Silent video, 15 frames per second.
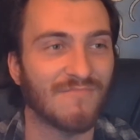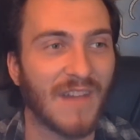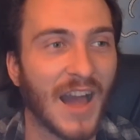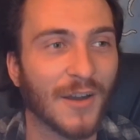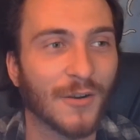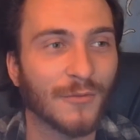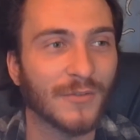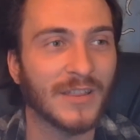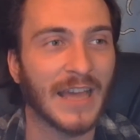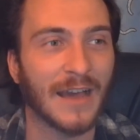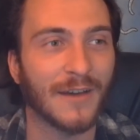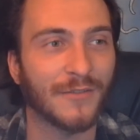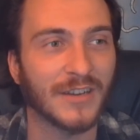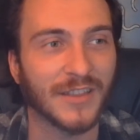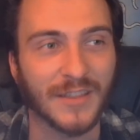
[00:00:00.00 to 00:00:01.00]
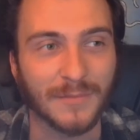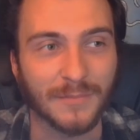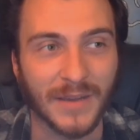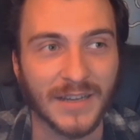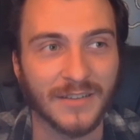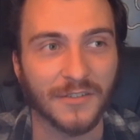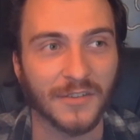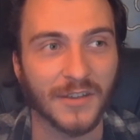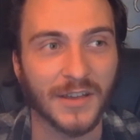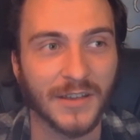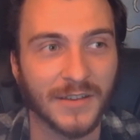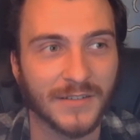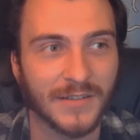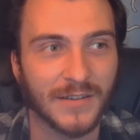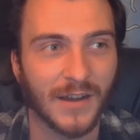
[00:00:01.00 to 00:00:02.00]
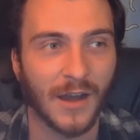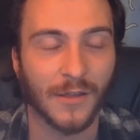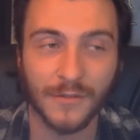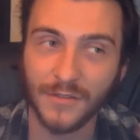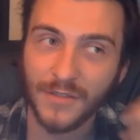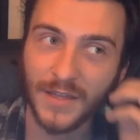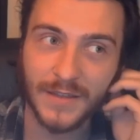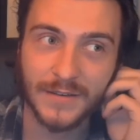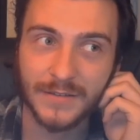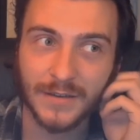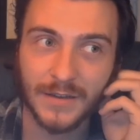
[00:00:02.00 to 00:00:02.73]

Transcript: I don't really have anything bad to say other than,